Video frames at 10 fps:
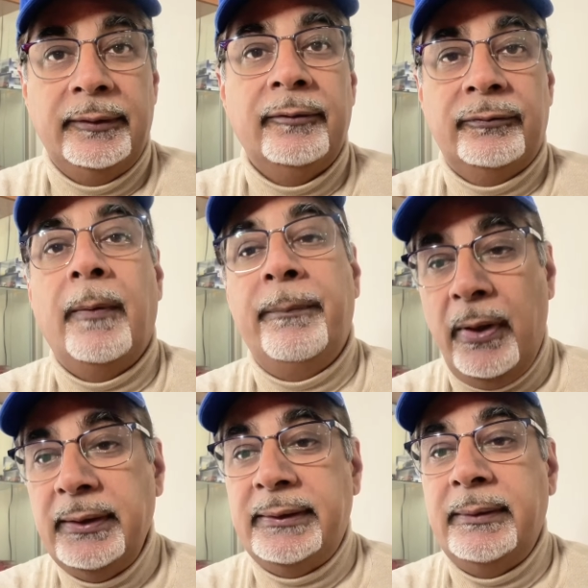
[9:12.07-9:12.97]
from
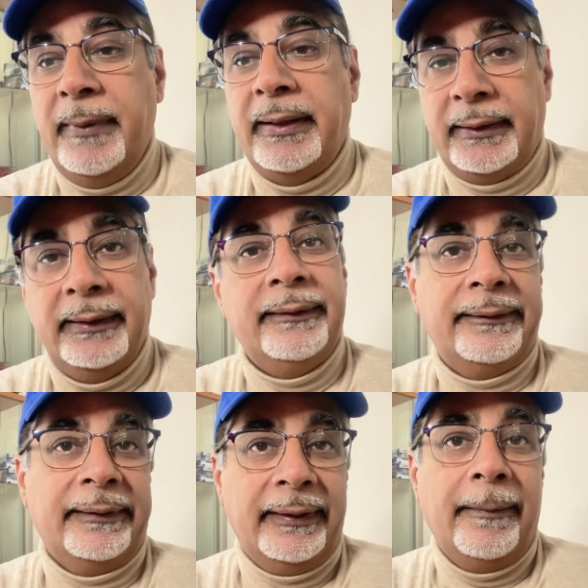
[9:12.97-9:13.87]

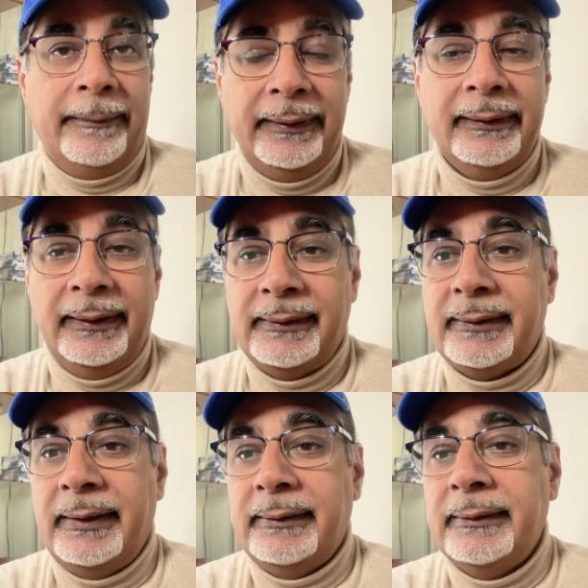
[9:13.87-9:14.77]
policymakers, the government,
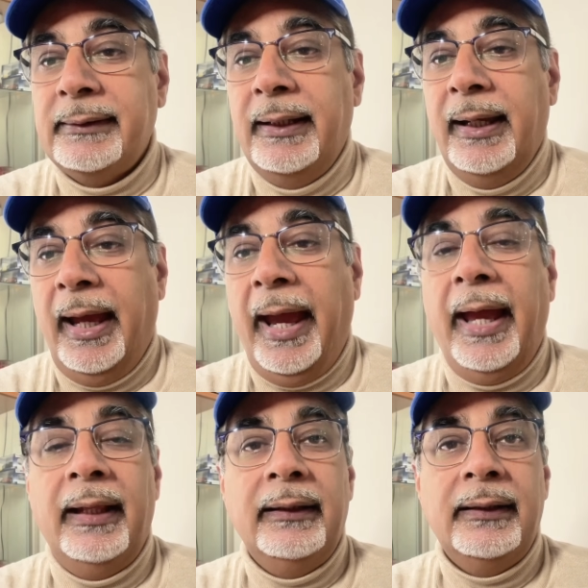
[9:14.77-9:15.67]
legislators,
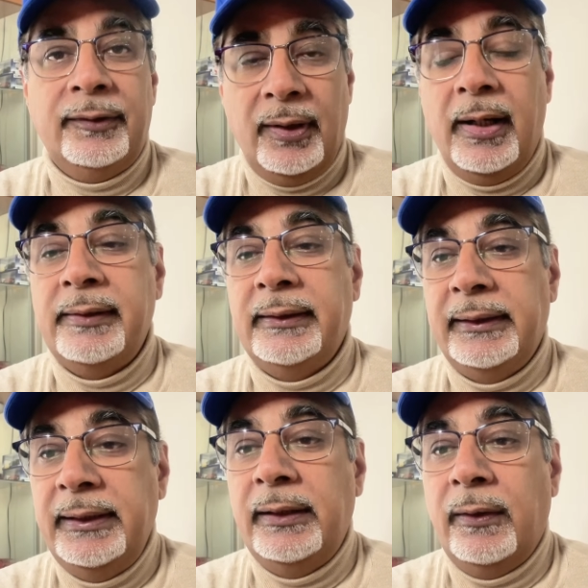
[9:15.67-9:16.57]
and the charging
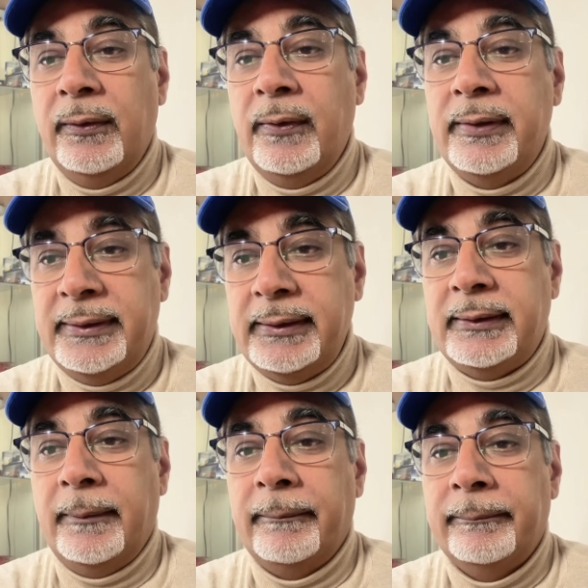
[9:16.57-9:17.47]

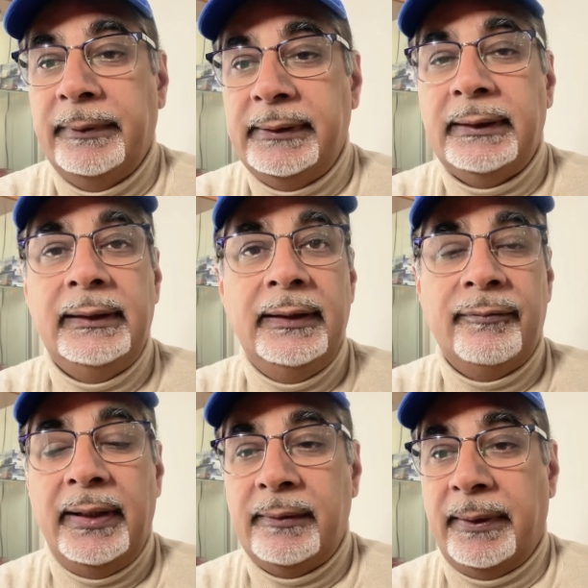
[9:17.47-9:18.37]
ecosystem, particularly
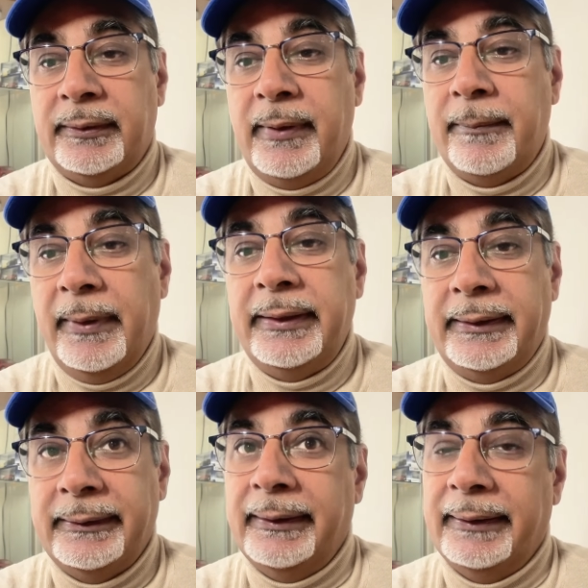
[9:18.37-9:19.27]
if they expect to make
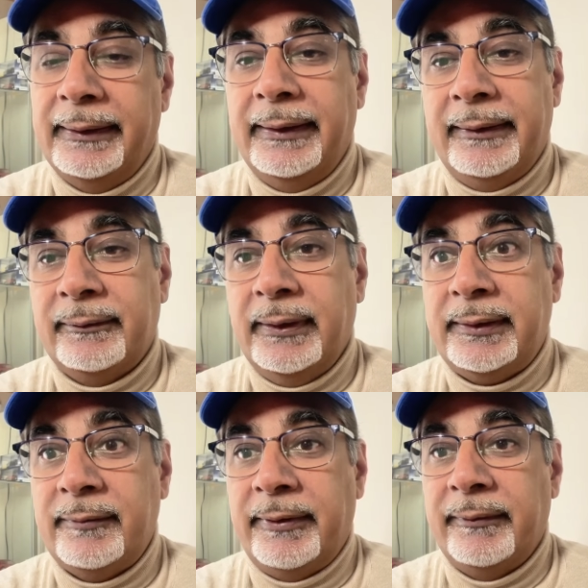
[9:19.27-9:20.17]
money. And there's the
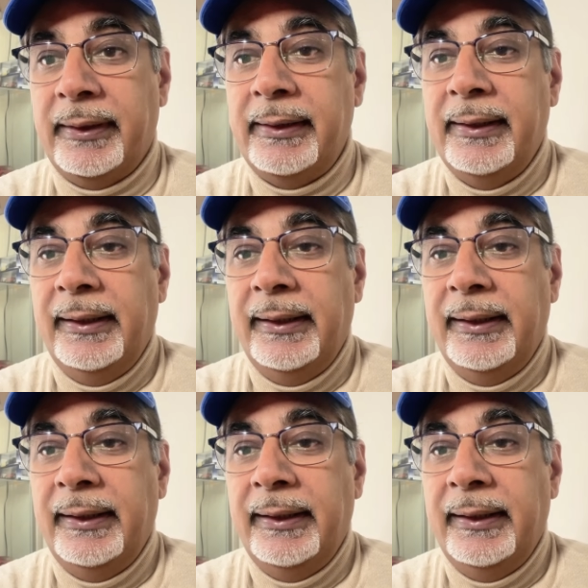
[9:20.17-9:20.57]
crux of it, right?